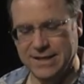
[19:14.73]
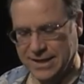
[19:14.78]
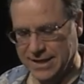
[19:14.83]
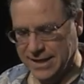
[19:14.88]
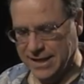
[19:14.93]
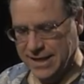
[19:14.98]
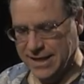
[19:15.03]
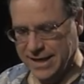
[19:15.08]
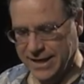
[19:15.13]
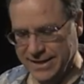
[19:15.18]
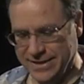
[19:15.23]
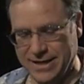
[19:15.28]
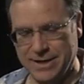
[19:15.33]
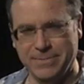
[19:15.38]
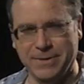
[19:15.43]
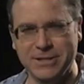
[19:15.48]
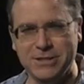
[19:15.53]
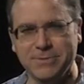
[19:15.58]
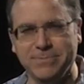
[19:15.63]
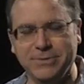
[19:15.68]
and then a
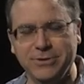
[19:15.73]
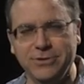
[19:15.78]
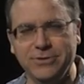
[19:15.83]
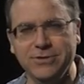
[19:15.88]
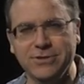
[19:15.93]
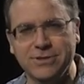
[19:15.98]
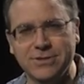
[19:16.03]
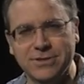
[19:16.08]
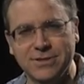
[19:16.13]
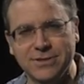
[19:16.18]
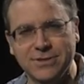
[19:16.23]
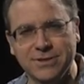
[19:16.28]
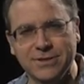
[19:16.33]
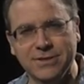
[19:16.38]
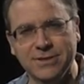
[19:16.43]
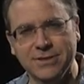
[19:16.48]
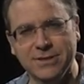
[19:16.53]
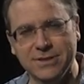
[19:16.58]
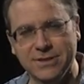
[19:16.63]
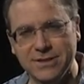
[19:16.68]
bunch of booze.
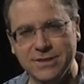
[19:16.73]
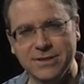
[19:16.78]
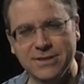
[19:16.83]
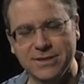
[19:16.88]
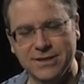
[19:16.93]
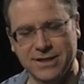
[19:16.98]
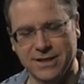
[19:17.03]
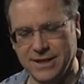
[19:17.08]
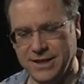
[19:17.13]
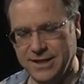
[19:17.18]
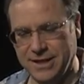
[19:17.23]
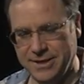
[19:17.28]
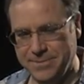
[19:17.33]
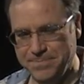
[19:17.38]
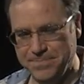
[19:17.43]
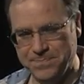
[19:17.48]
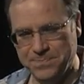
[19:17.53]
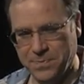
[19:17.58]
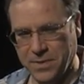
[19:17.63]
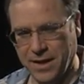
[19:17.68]

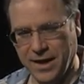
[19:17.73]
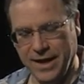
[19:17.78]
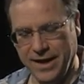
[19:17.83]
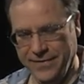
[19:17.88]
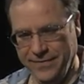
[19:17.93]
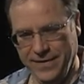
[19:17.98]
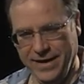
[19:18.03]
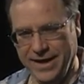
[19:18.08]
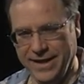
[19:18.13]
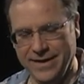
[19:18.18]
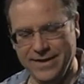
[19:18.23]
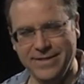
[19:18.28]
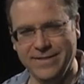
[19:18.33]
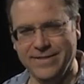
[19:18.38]
And then